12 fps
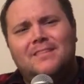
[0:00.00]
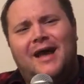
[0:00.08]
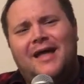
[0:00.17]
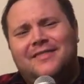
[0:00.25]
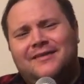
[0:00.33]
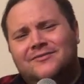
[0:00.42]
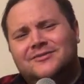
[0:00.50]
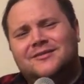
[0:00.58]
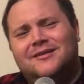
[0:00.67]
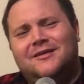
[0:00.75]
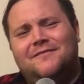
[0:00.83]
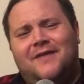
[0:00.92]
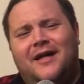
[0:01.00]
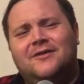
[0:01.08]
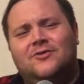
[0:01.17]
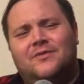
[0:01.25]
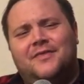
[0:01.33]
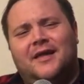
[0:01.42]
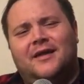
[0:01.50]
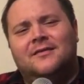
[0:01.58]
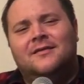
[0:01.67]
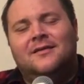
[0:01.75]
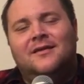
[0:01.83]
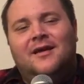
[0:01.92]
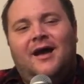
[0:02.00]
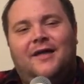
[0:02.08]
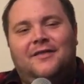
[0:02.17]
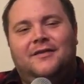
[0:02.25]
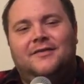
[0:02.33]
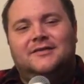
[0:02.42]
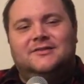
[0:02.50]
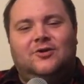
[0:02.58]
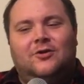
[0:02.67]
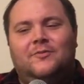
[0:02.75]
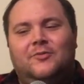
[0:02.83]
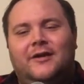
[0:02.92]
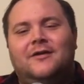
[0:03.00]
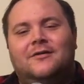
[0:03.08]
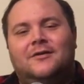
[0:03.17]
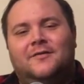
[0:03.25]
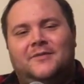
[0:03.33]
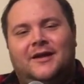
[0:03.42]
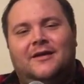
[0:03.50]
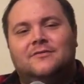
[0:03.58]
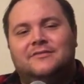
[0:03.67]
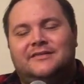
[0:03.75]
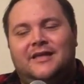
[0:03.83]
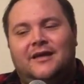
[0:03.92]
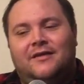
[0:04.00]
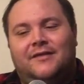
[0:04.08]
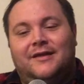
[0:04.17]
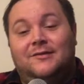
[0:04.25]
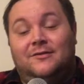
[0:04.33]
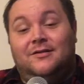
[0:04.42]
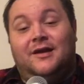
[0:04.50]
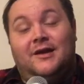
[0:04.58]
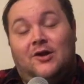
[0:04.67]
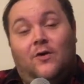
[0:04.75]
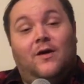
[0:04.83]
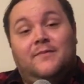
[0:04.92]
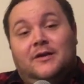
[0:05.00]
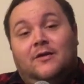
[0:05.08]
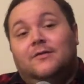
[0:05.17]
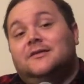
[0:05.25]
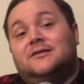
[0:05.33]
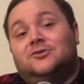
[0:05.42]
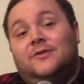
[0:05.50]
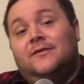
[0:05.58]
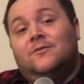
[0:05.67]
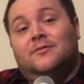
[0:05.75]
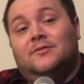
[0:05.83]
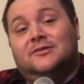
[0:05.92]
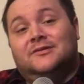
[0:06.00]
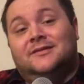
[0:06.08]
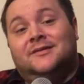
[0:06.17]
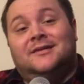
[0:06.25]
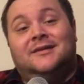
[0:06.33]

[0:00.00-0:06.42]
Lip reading: I think there's a lot of value in that. I think the star player coming out and saying, like, look, I know I'm in all these trade rumors.